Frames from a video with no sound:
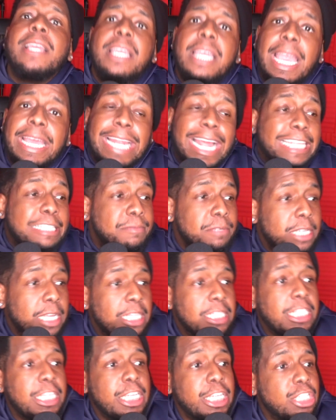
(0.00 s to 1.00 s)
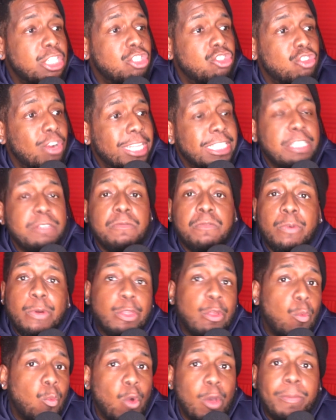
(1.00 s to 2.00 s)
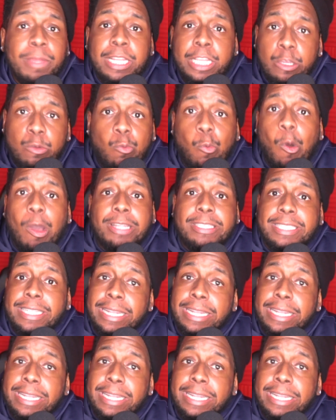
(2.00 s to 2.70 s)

And that's because he is dressing for the woman he wants.